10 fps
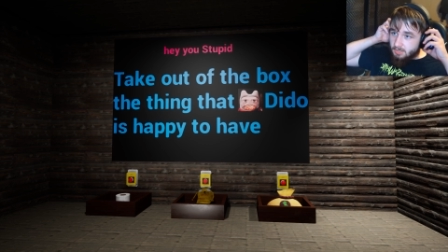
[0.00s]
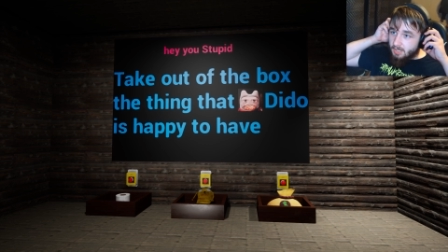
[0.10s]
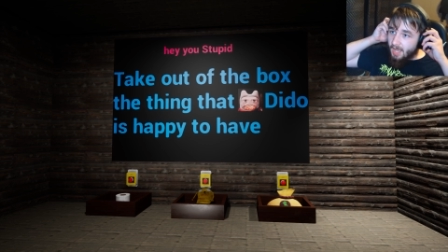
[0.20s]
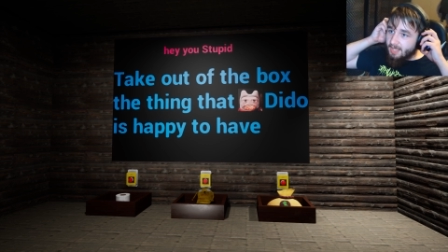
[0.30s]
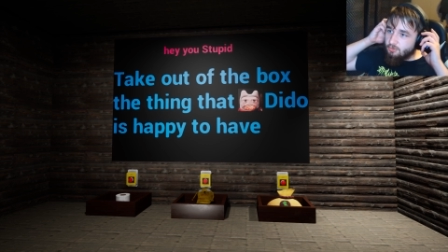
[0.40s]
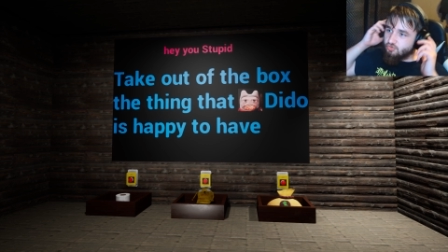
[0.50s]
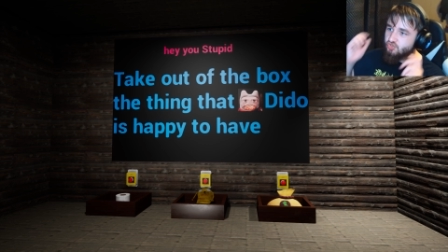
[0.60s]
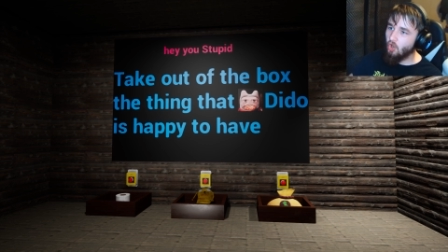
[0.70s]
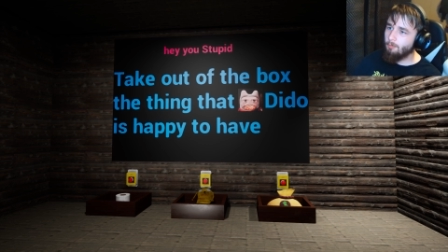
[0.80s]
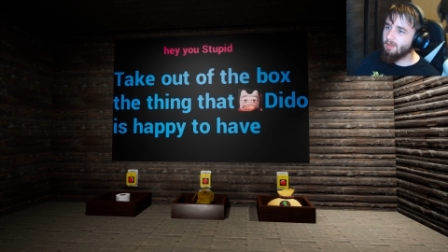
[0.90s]
Hey, you
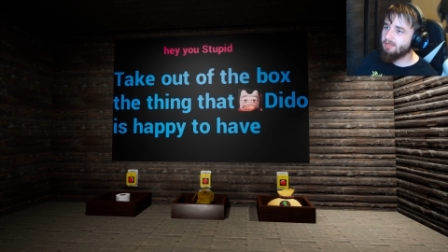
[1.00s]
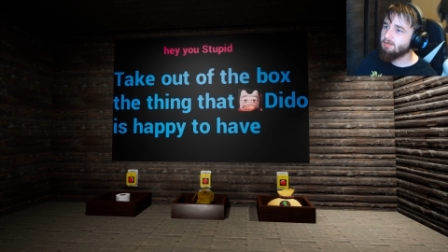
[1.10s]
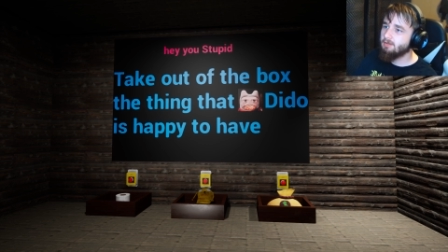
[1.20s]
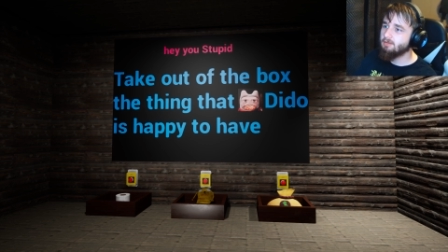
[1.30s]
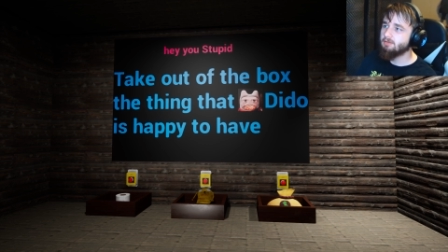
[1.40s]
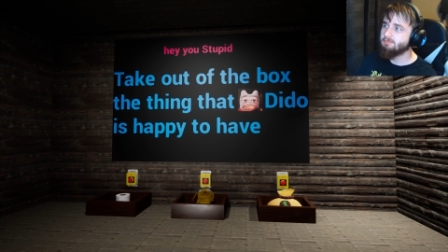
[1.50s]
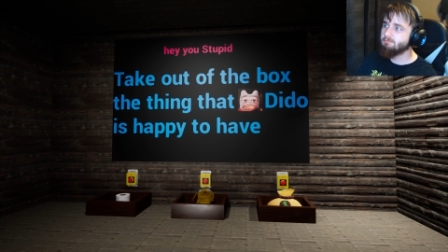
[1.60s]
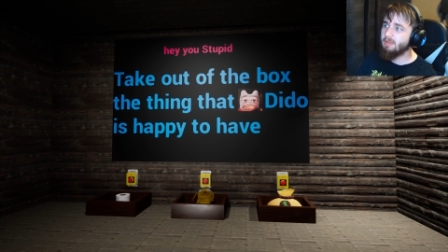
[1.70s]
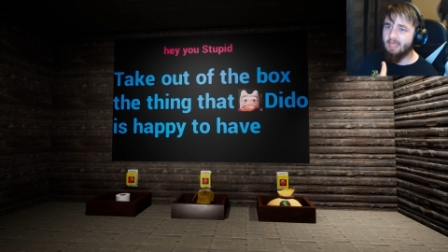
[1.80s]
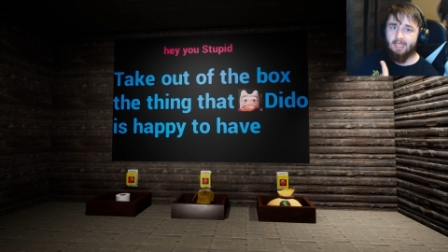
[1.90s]
stupid!
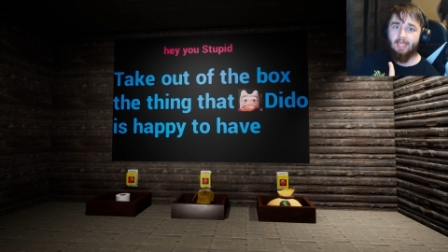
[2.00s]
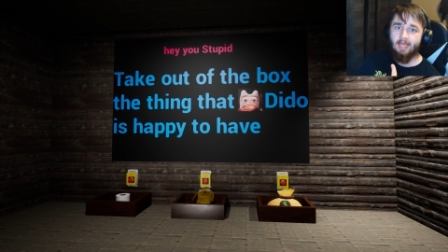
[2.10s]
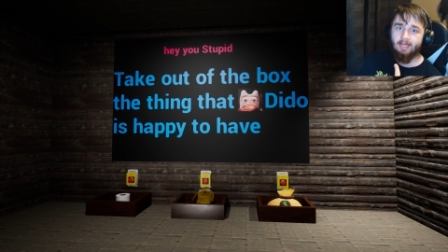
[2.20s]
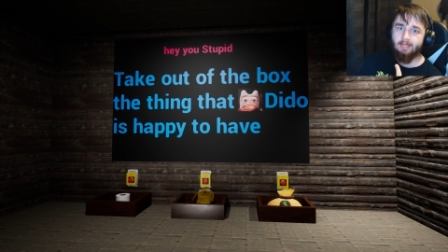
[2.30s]
Me!